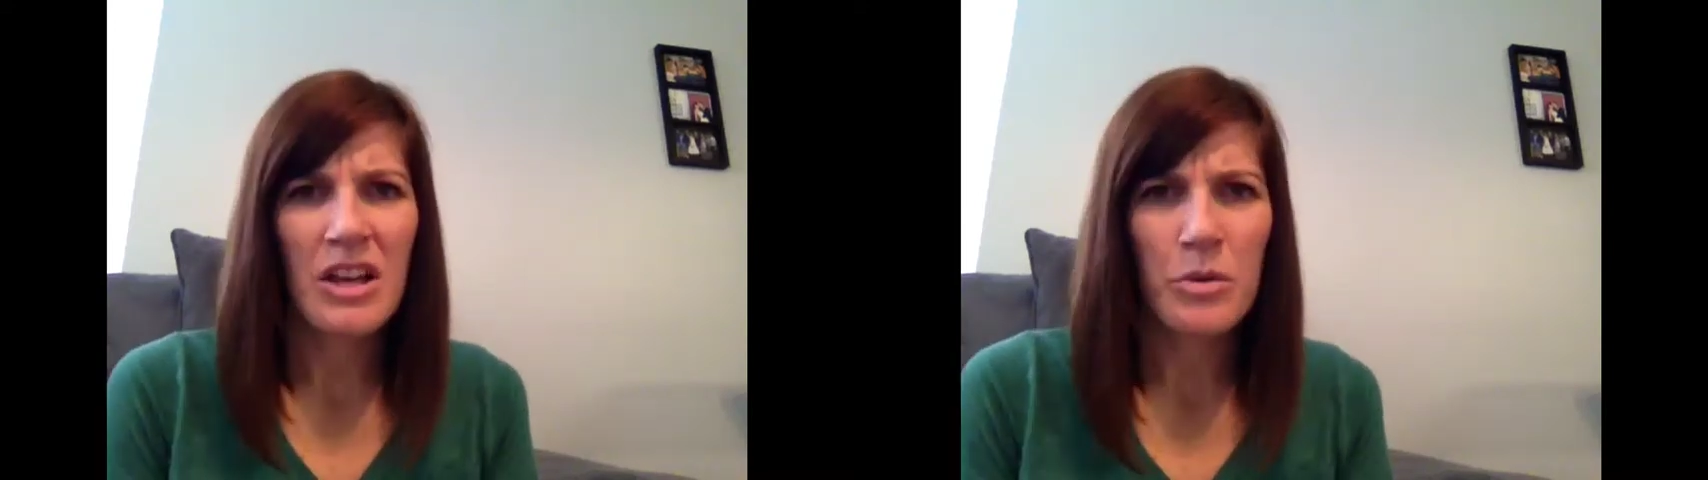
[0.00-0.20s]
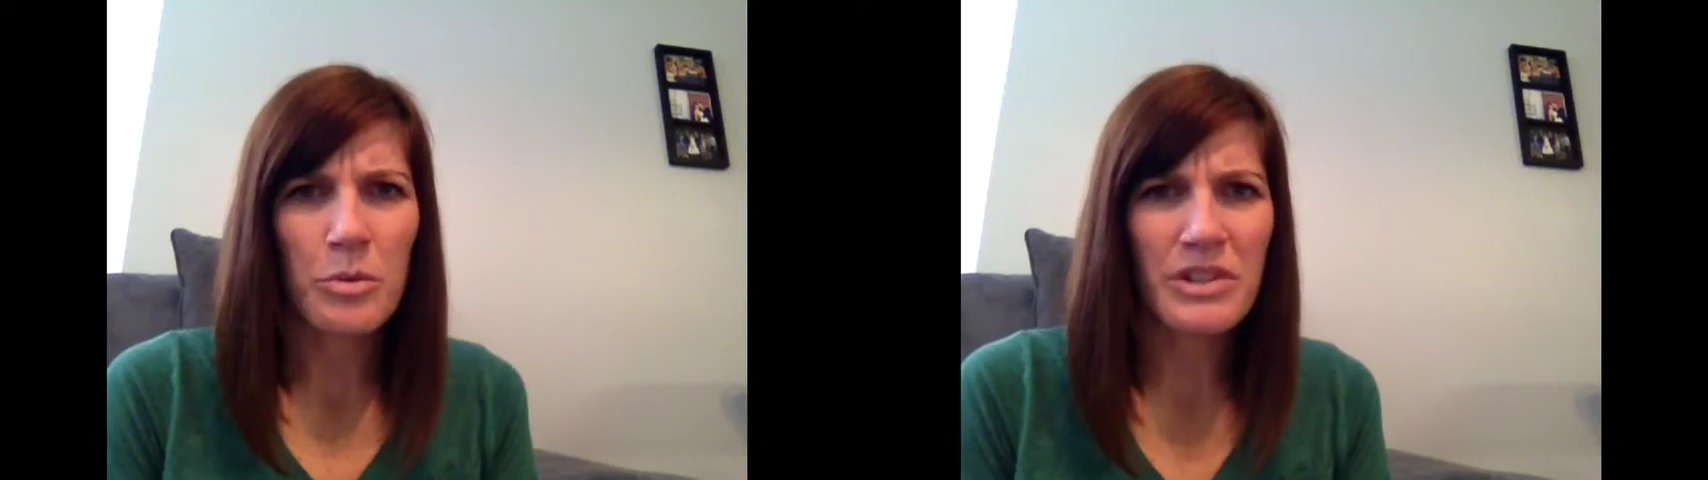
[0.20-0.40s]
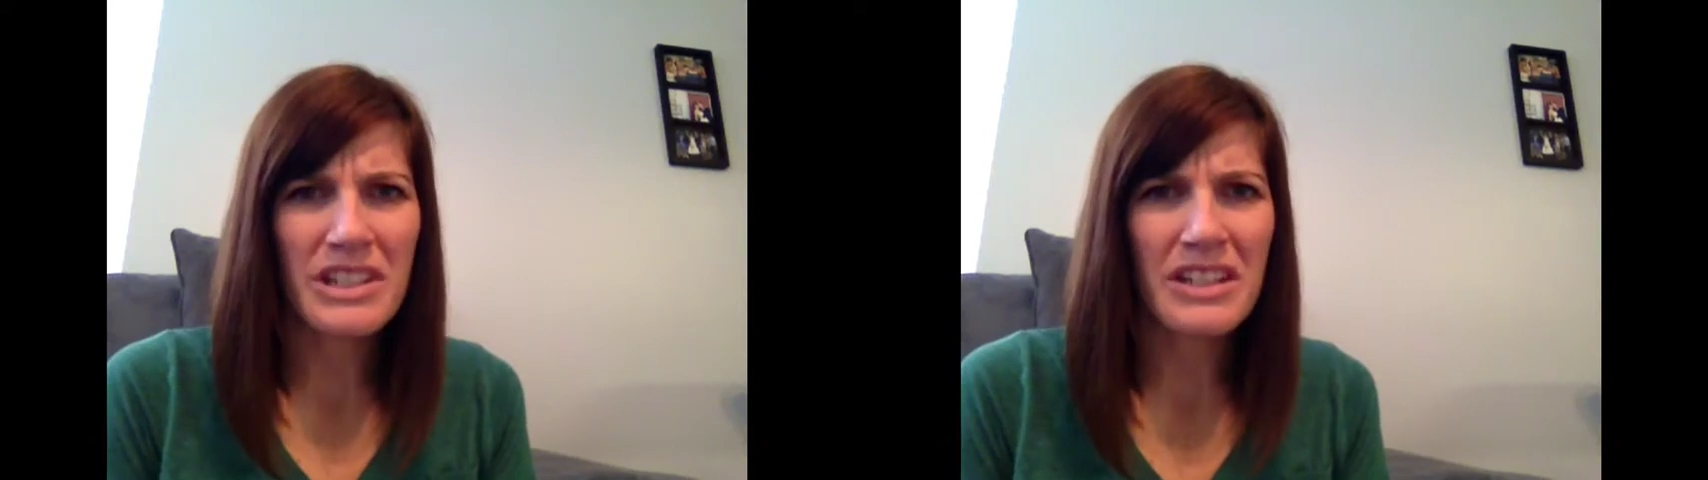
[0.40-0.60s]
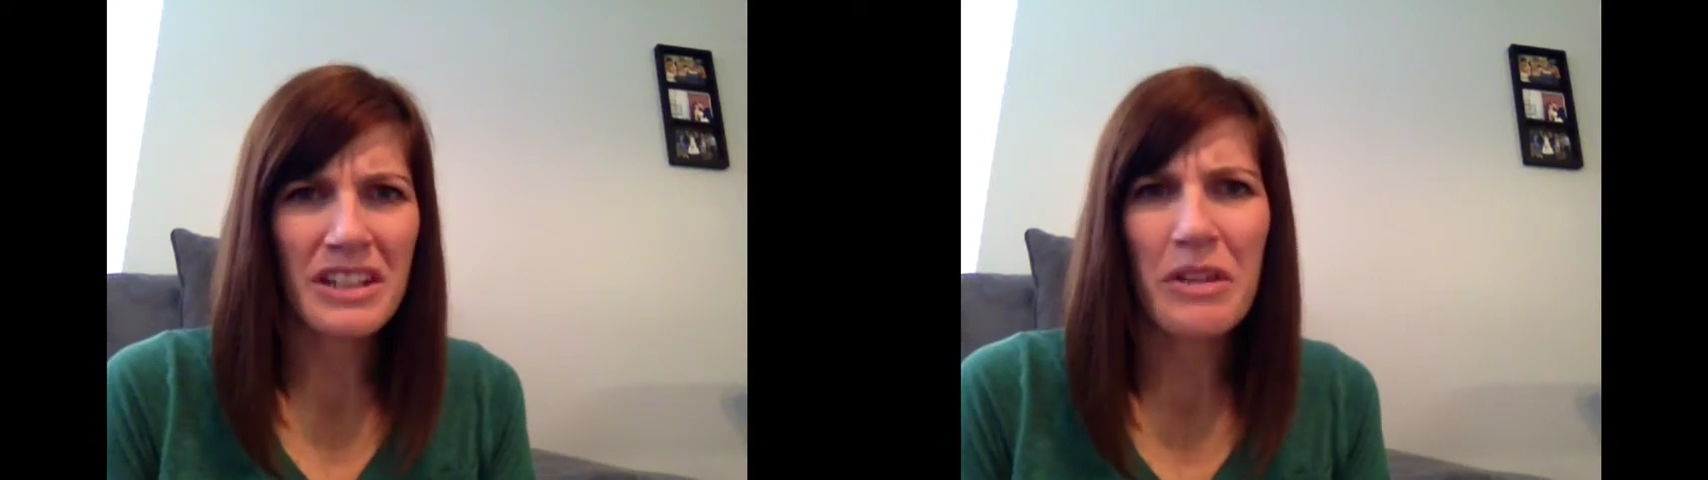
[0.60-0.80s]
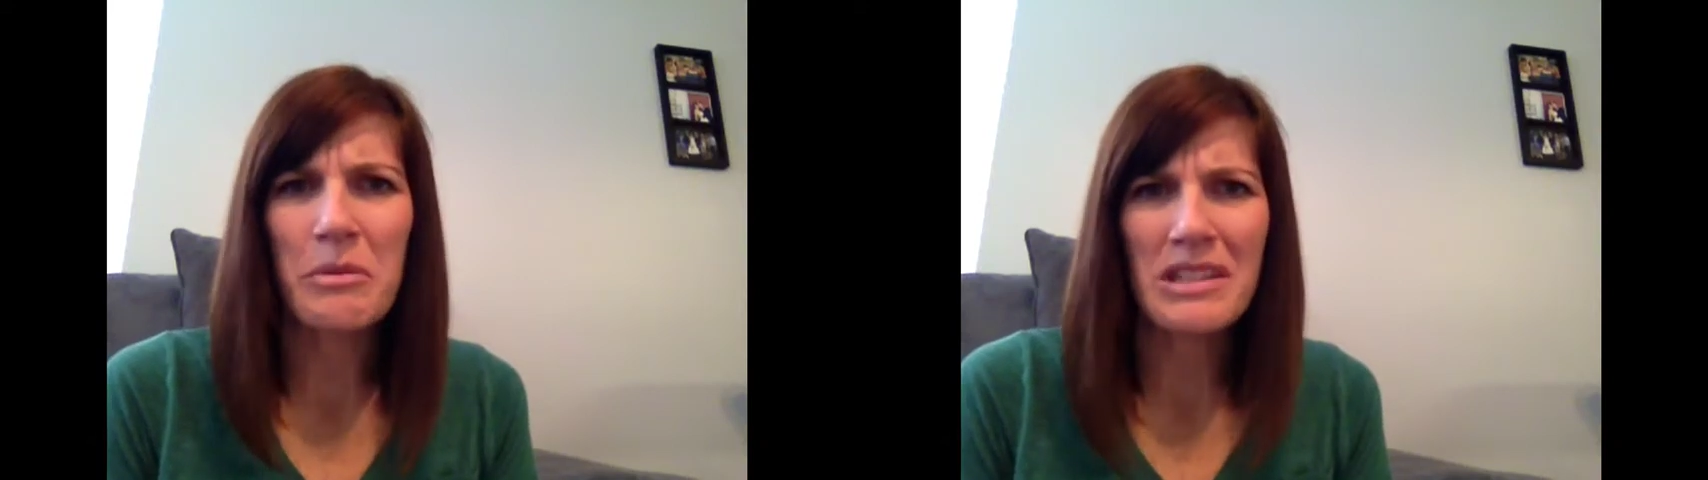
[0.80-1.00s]
We're
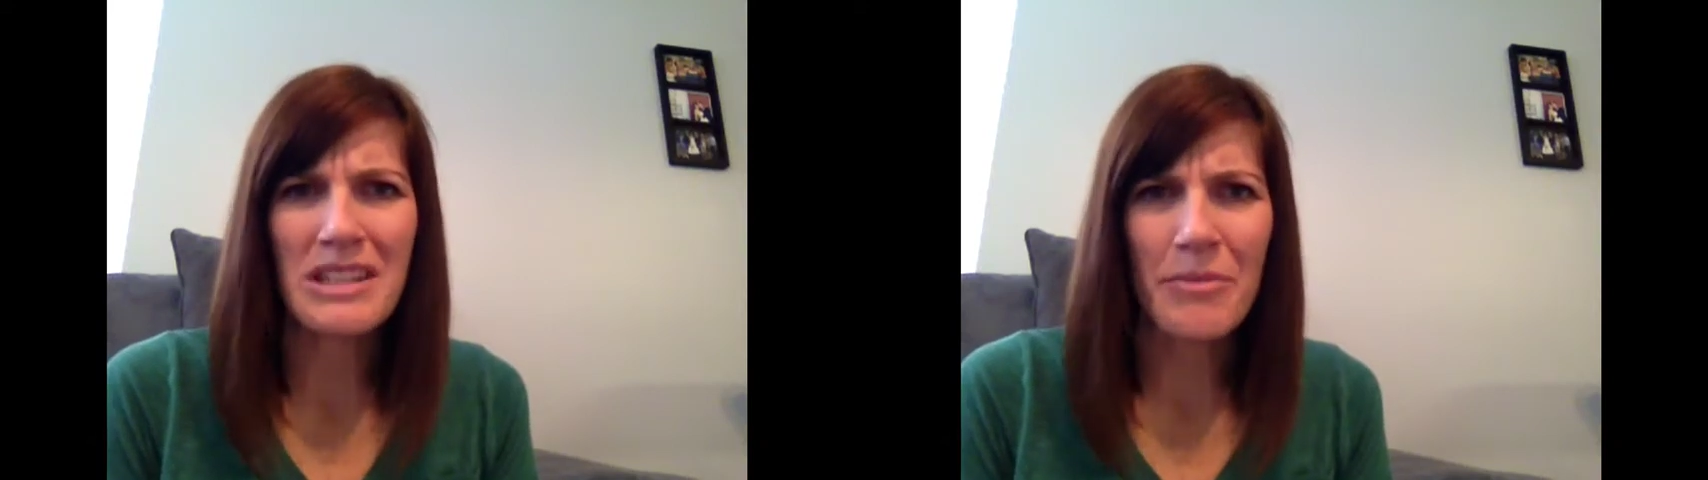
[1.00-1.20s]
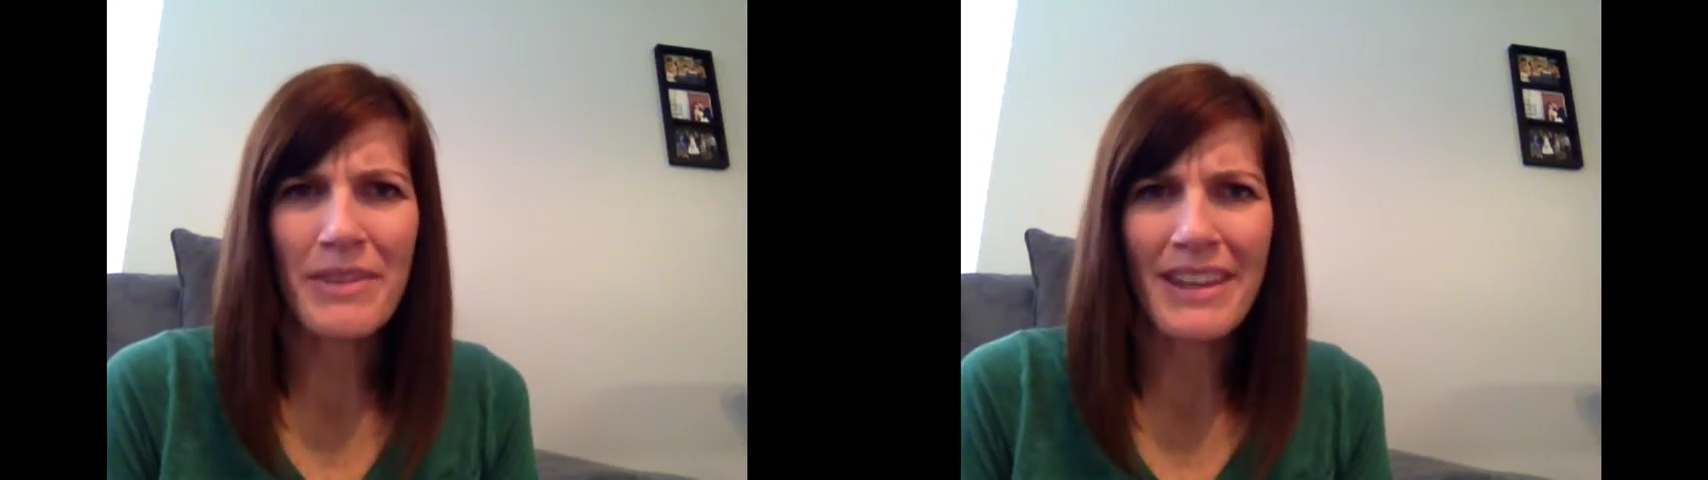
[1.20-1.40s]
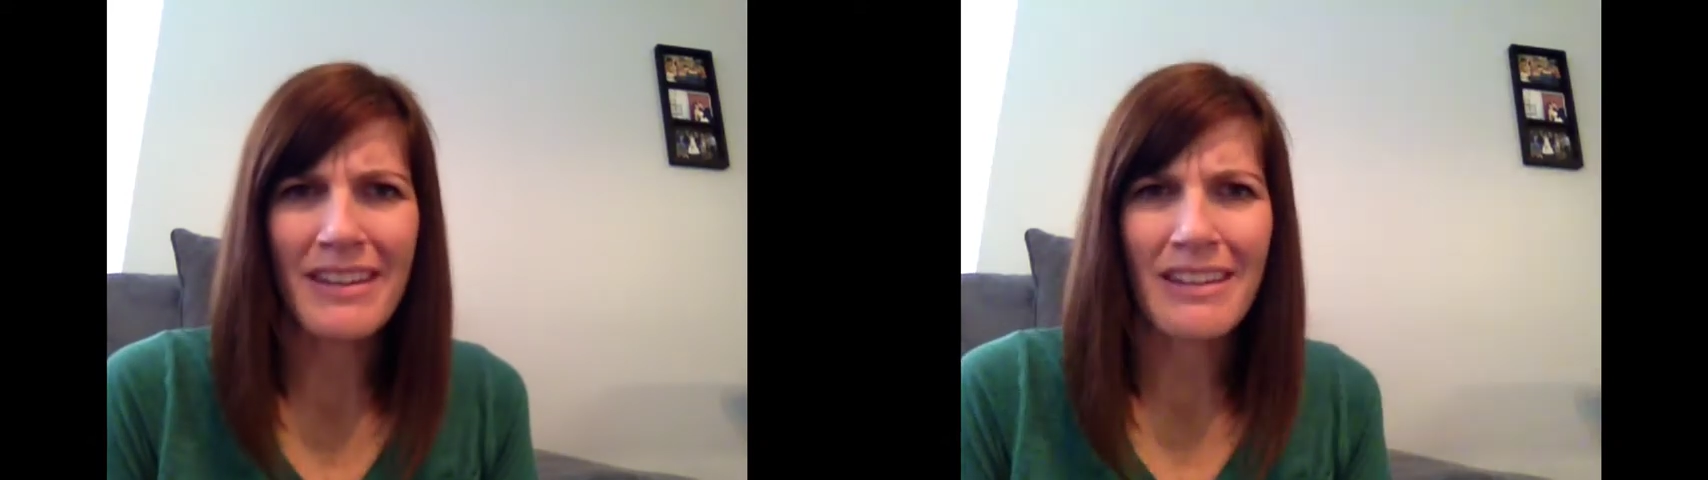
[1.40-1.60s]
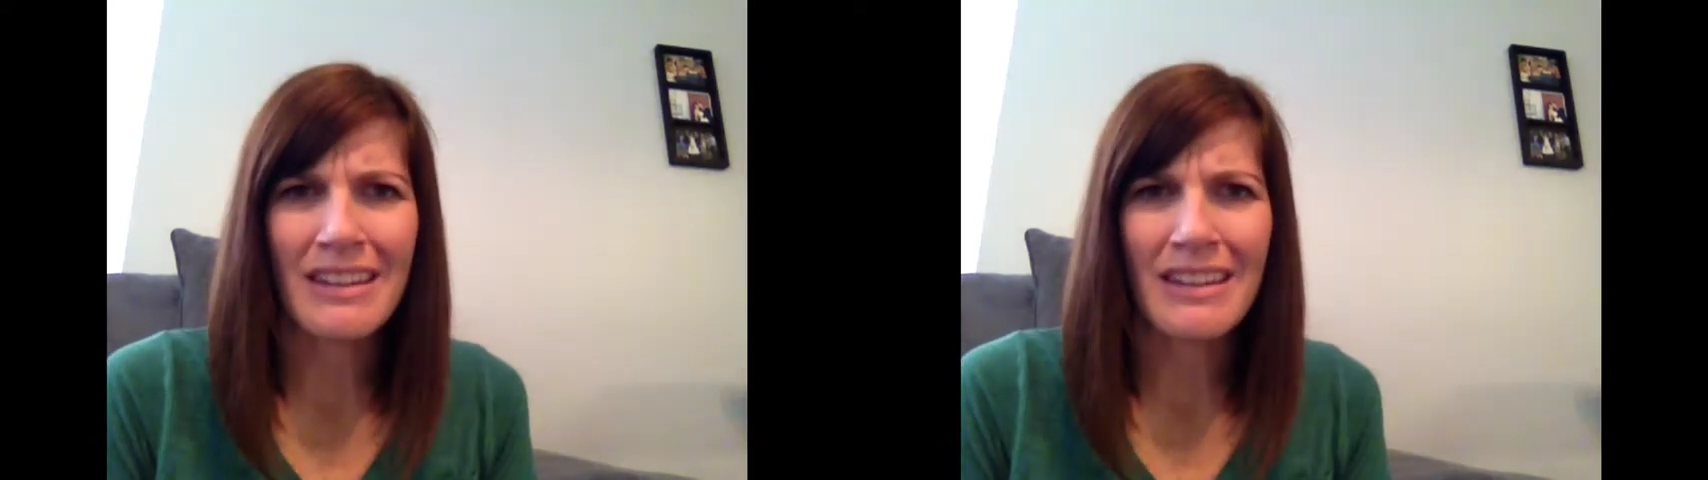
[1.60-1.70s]
dealing with something